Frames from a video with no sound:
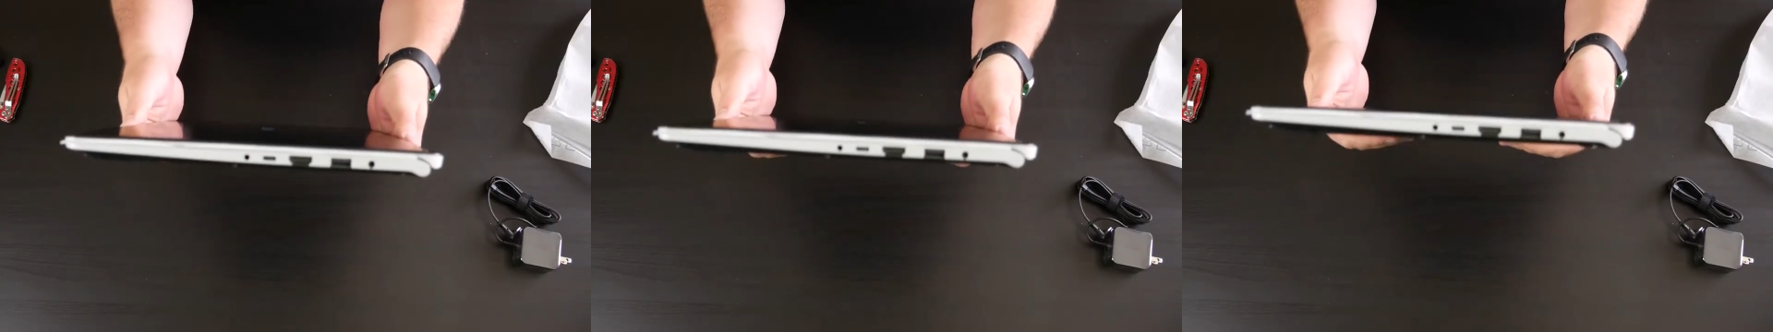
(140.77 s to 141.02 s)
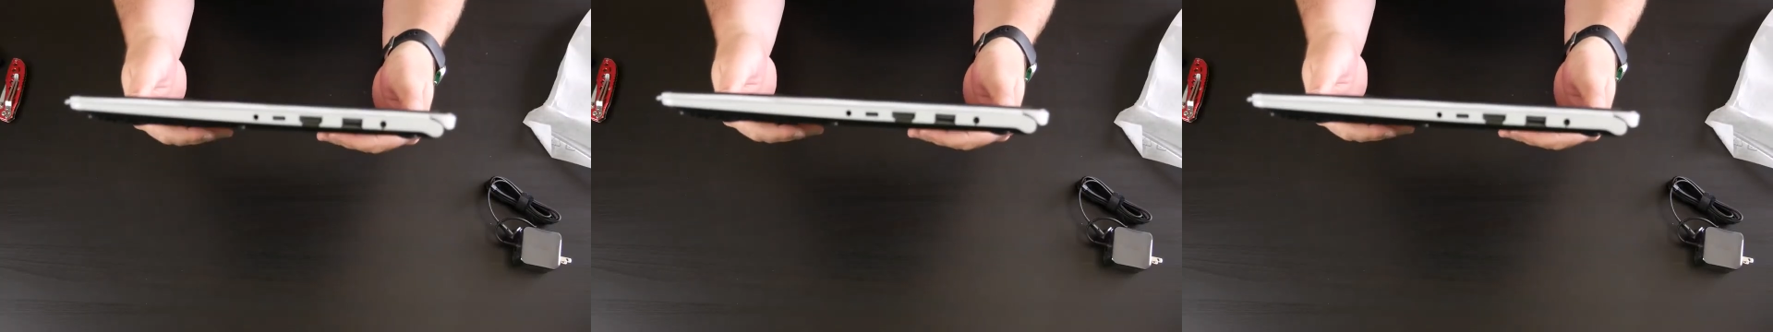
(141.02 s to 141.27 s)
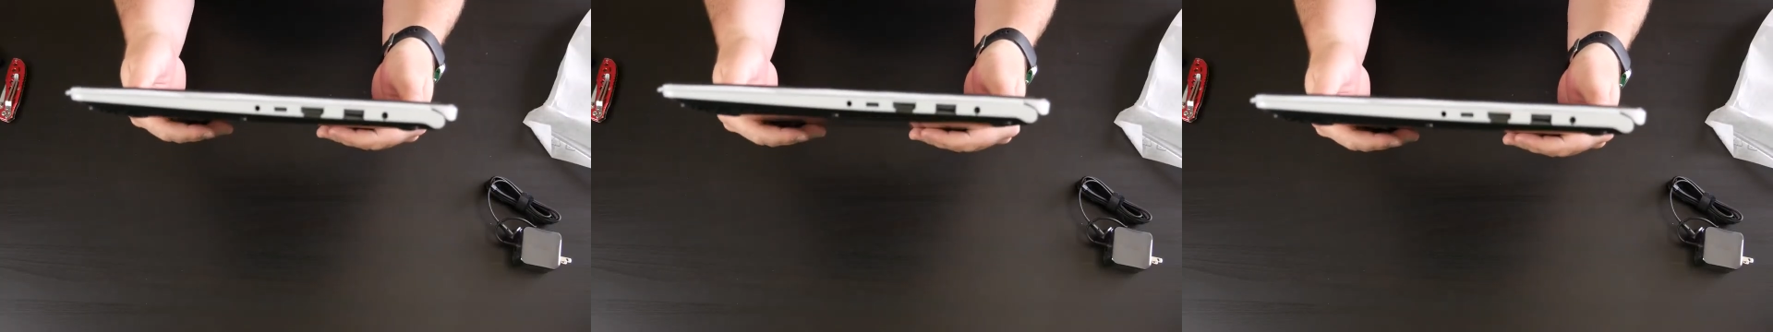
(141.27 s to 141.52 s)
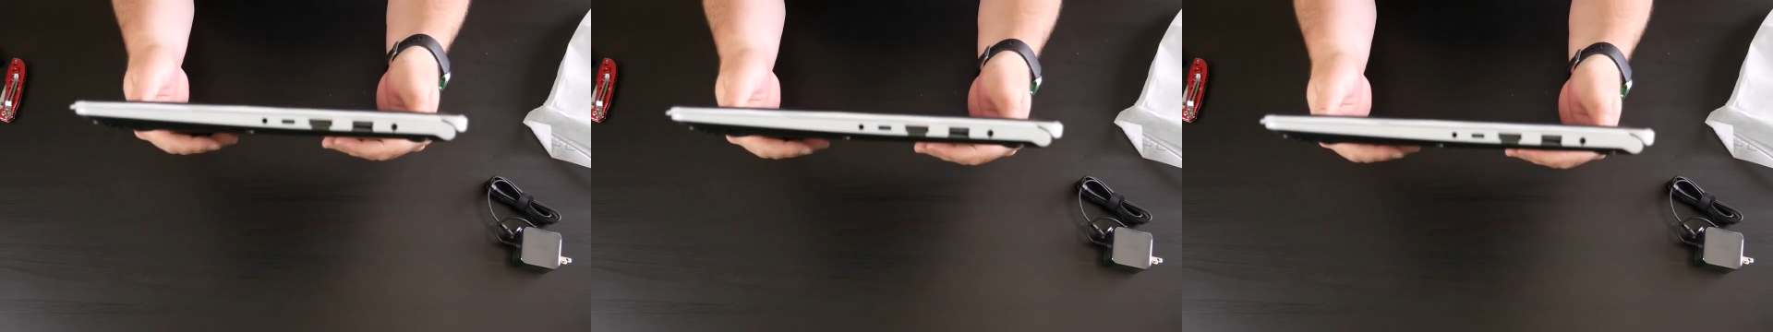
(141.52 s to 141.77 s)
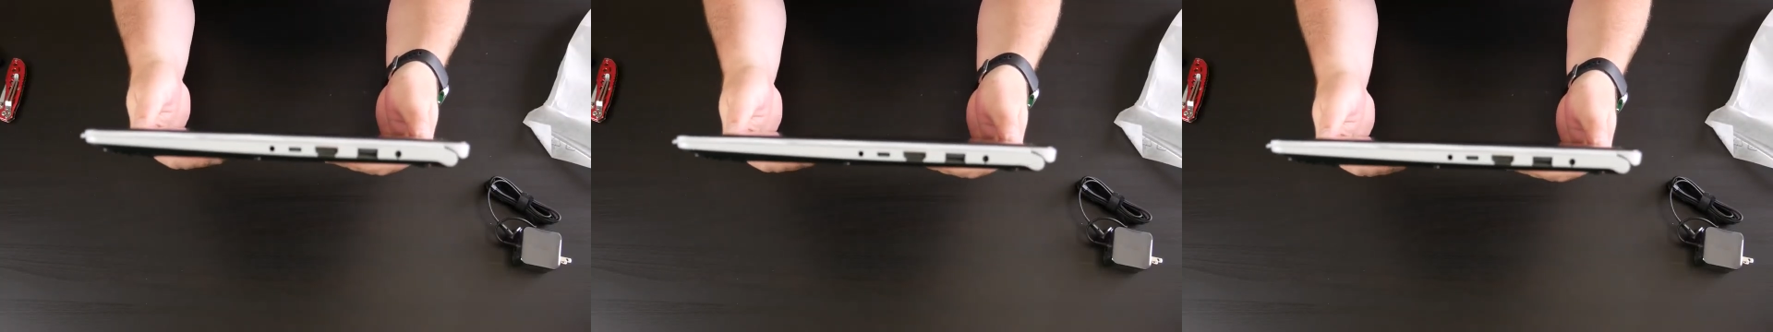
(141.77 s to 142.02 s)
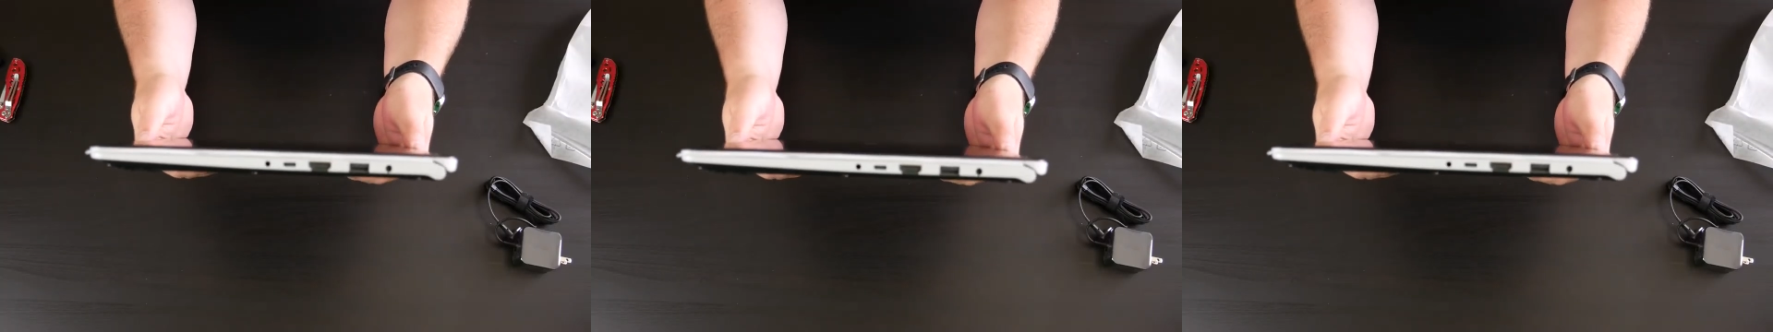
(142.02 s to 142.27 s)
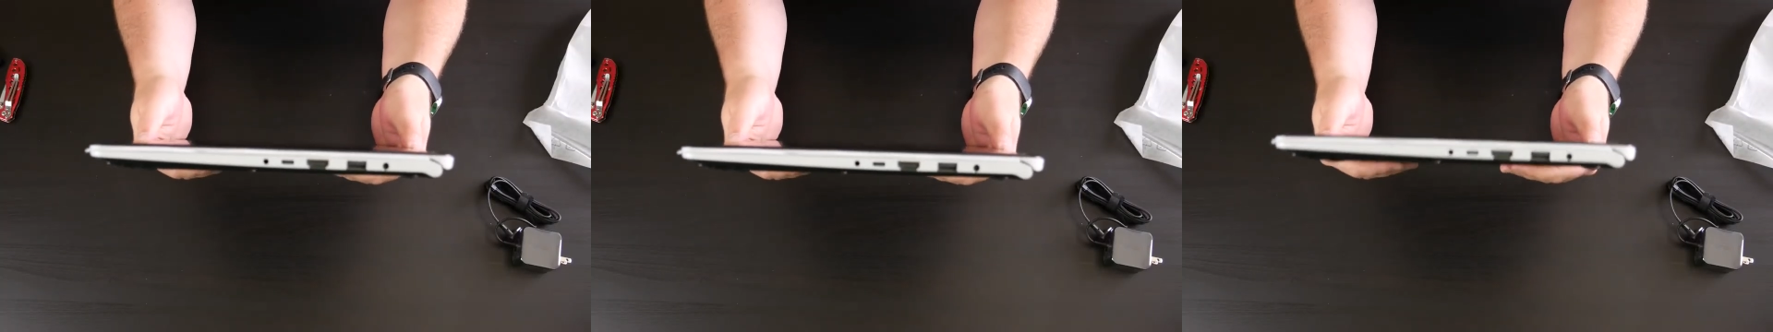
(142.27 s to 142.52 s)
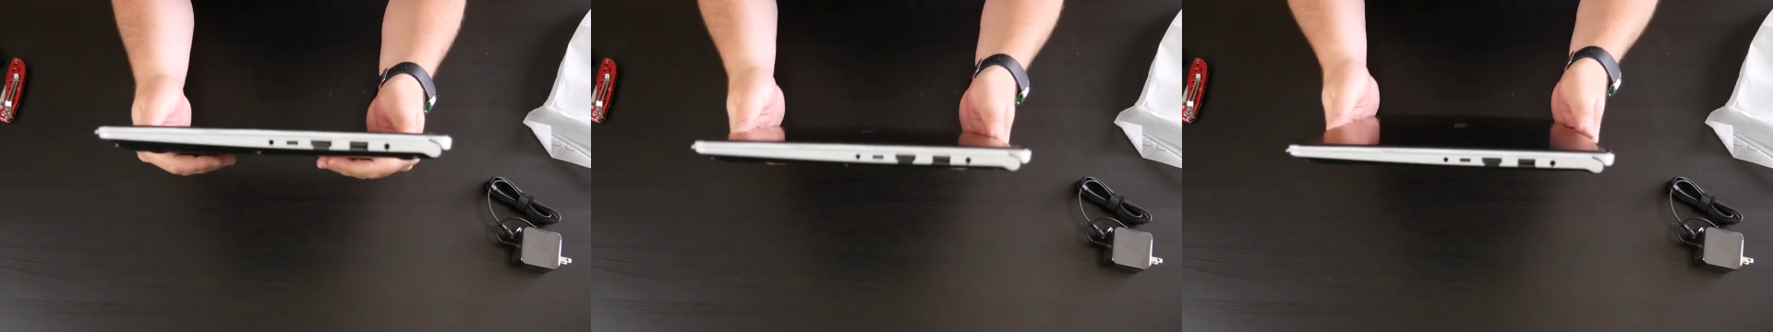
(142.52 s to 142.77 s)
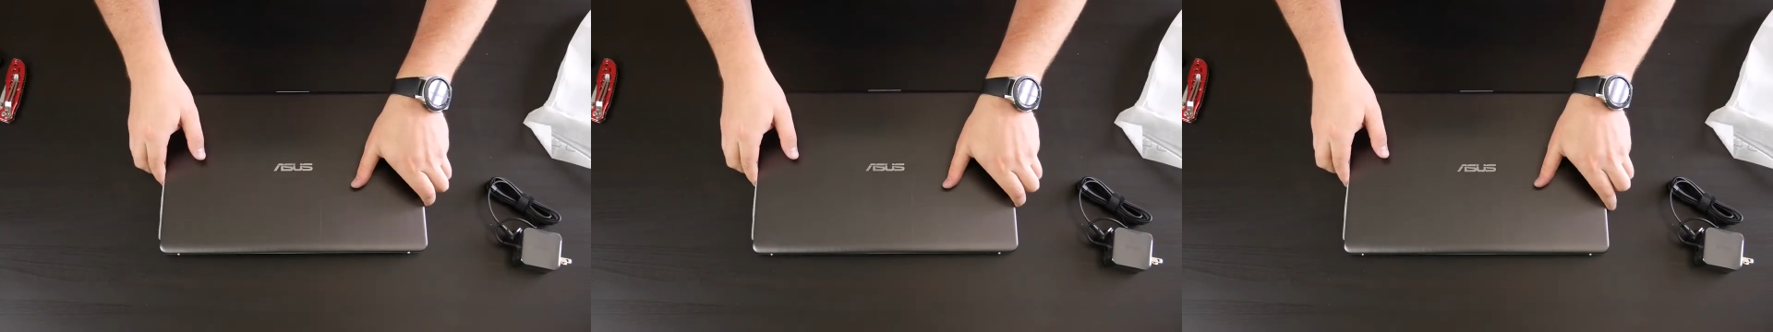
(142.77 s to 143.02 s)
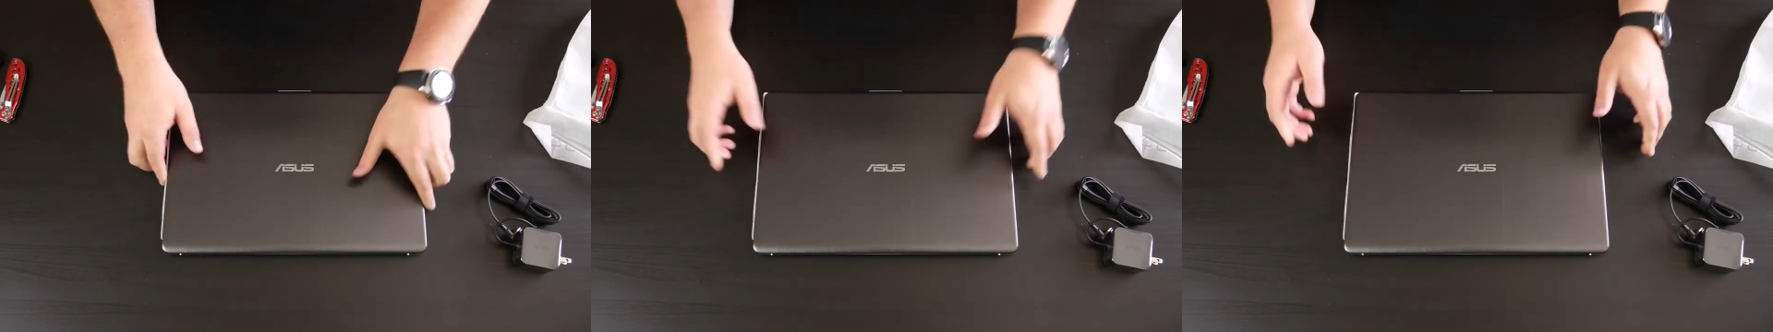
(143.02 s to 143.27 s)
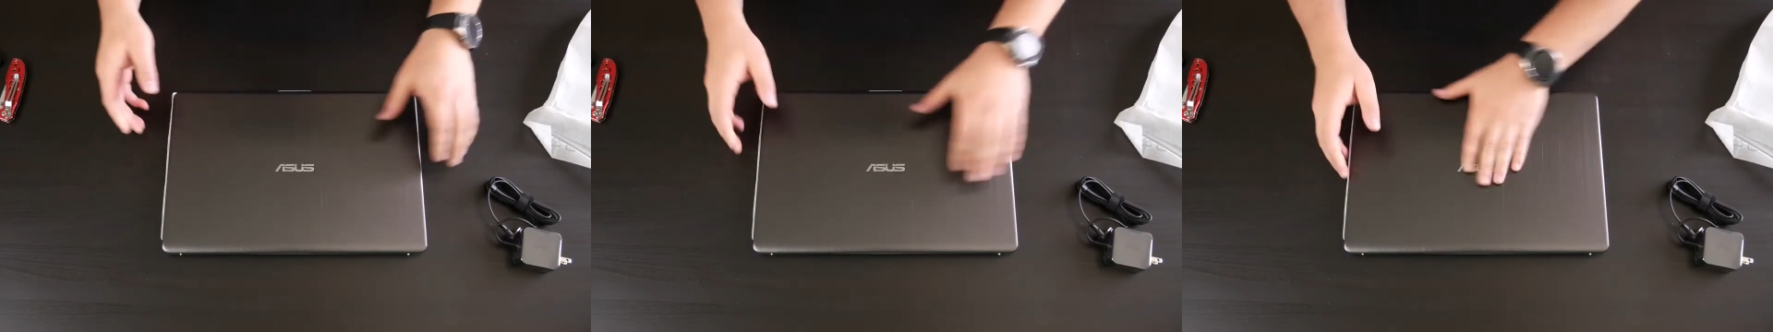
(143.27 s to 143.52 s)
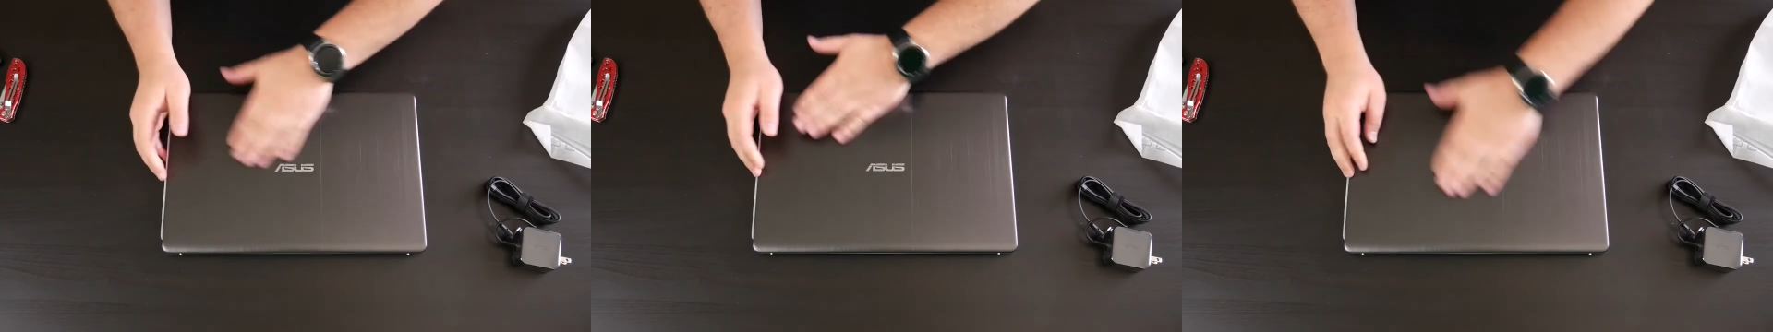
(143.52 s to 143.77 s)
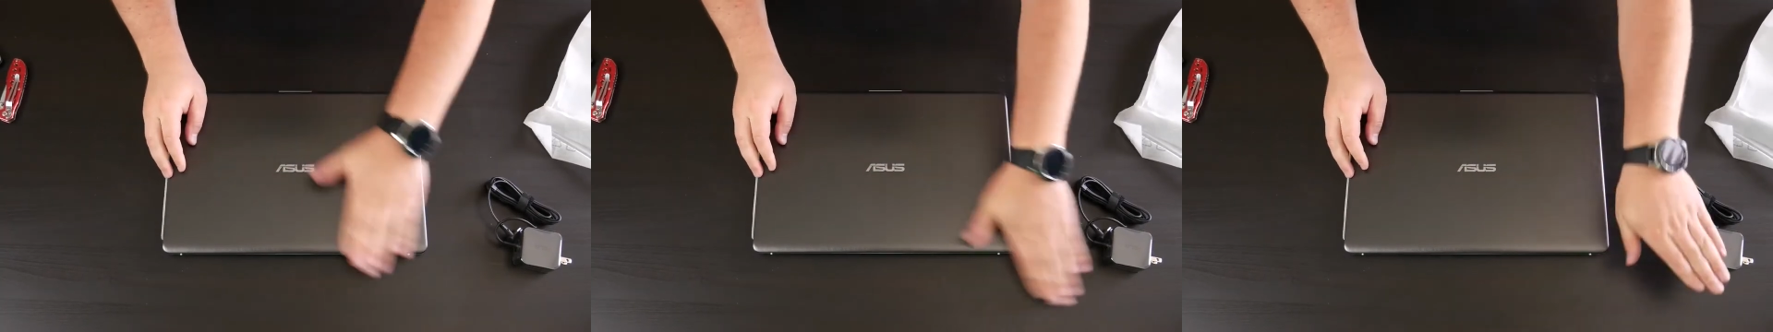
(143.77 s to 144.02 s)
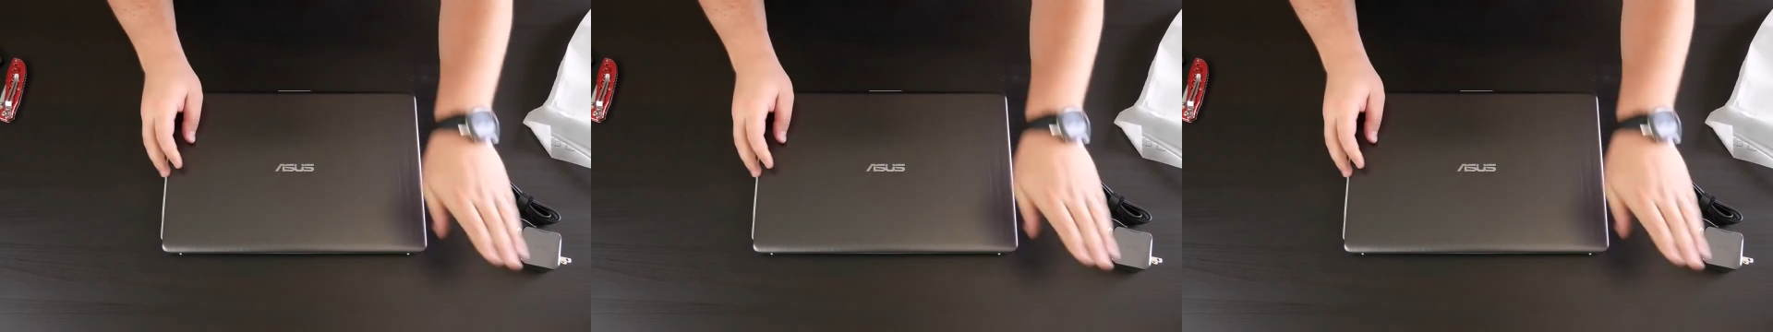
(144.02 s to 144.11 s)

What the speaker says: Nobody's mouth can be seen.